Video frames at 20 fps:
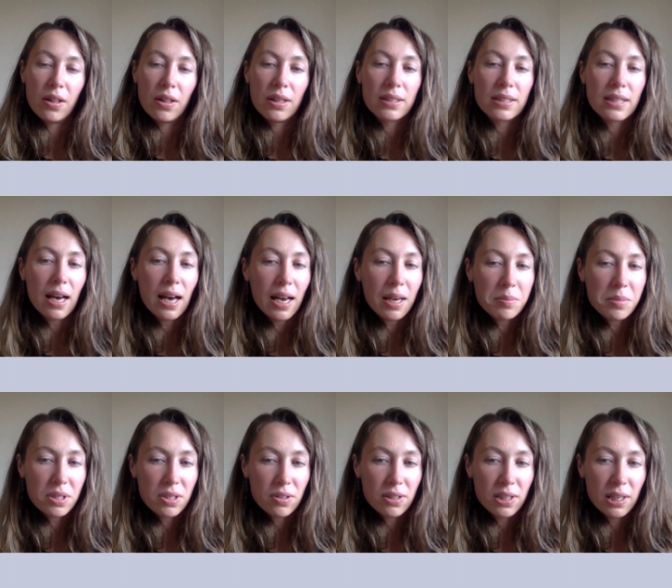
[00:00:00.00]
The
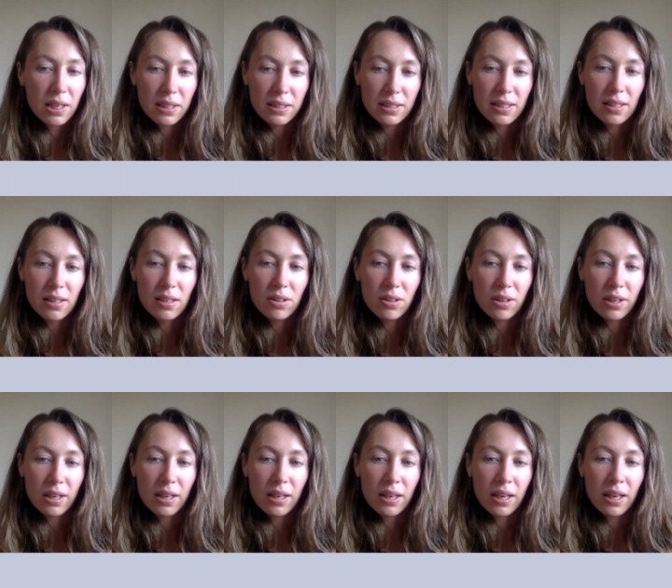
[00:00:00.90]
times you dare to
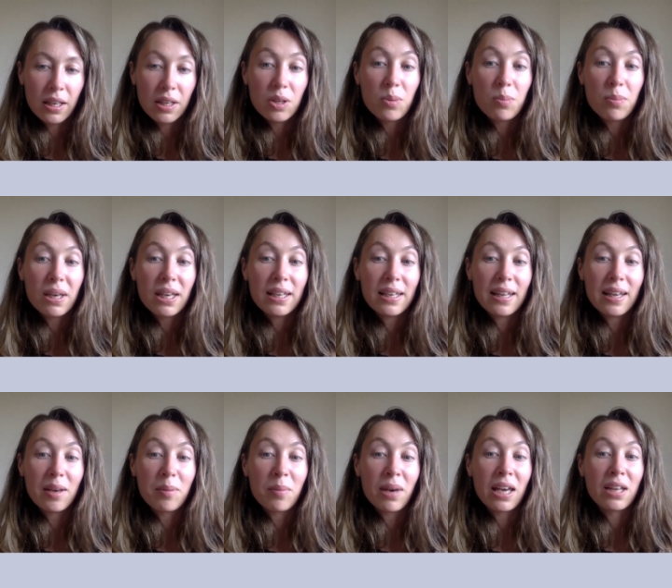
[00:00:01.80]
look, you meet
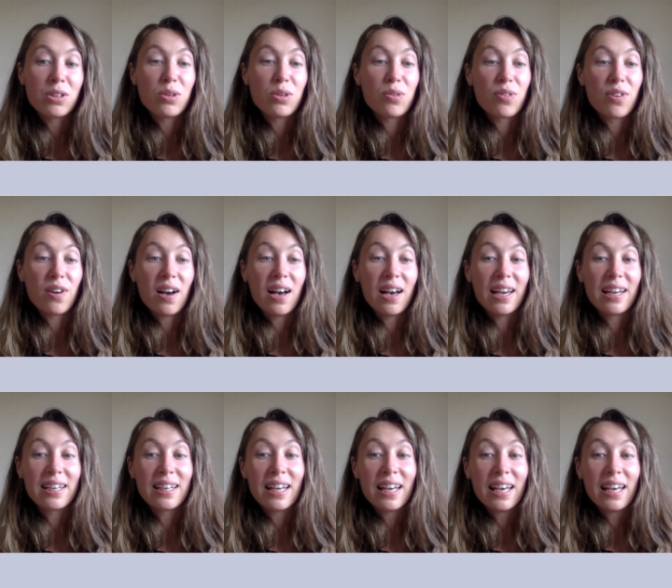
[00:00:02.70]
him and you
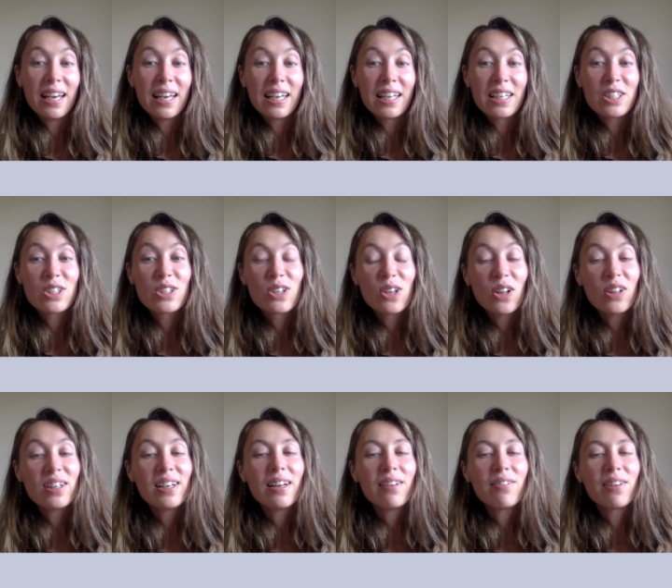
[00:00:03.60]
find he's
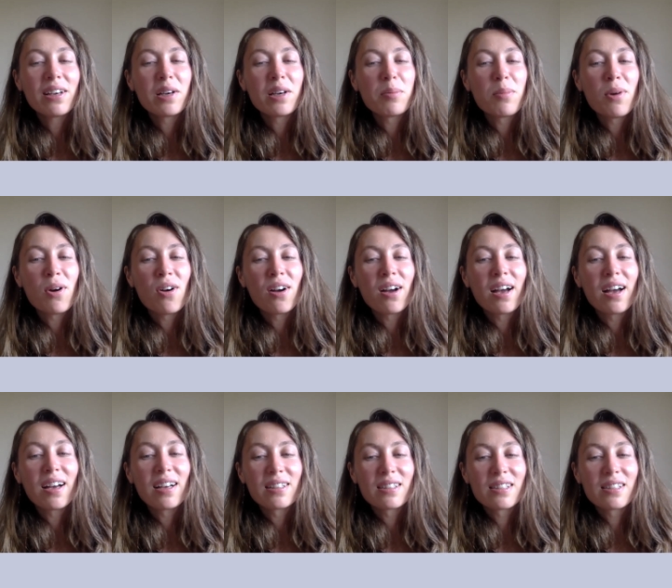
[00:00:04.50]
not living among
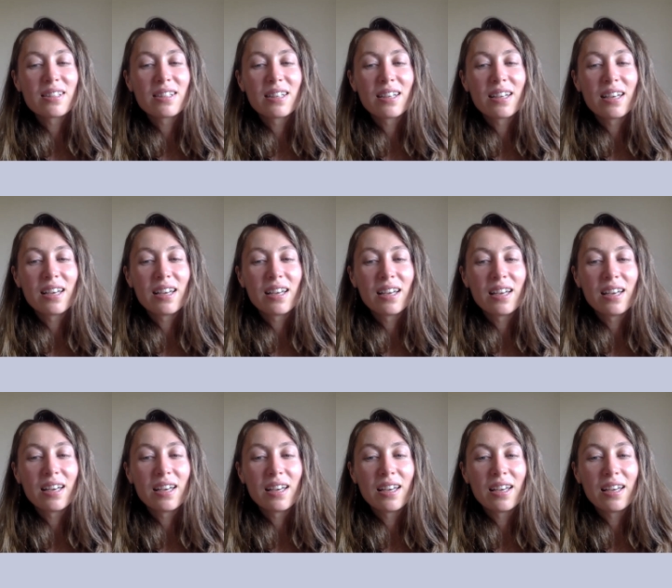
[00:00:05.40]
us,
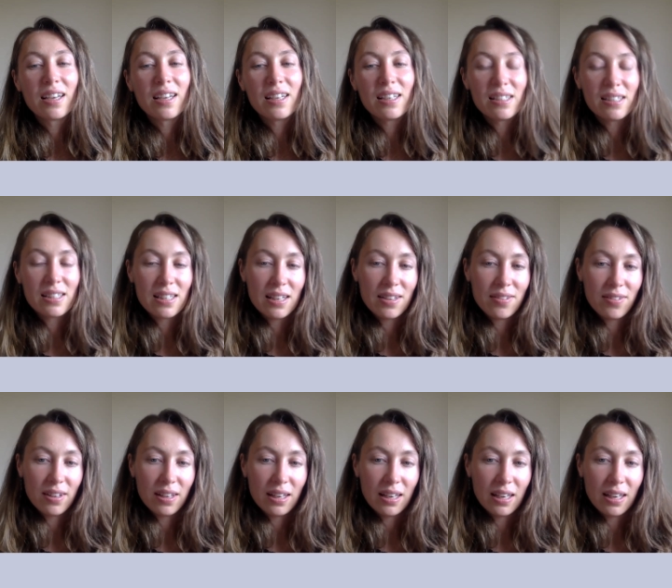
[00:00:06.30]
he's
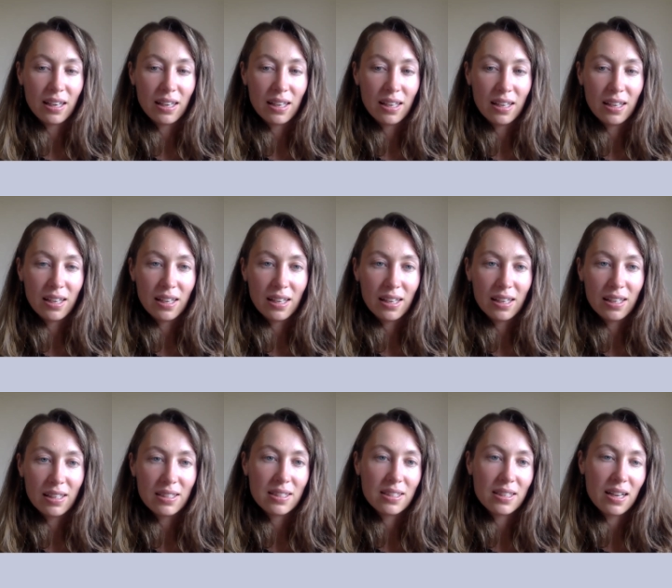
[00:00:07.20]
living
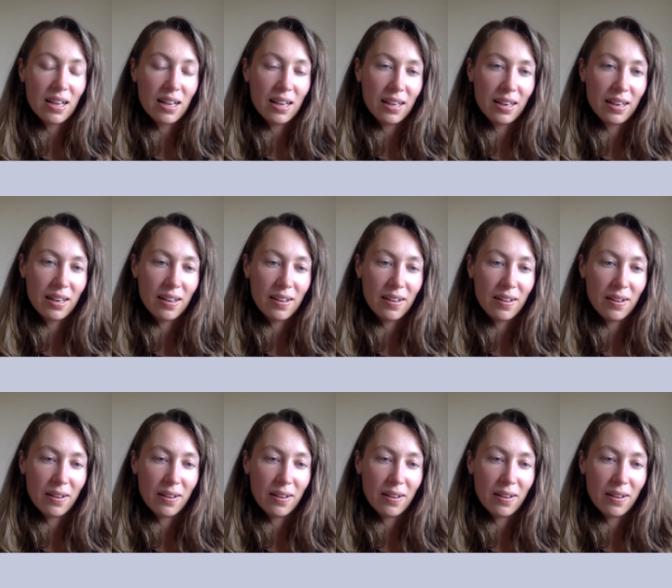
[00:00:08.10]
inside.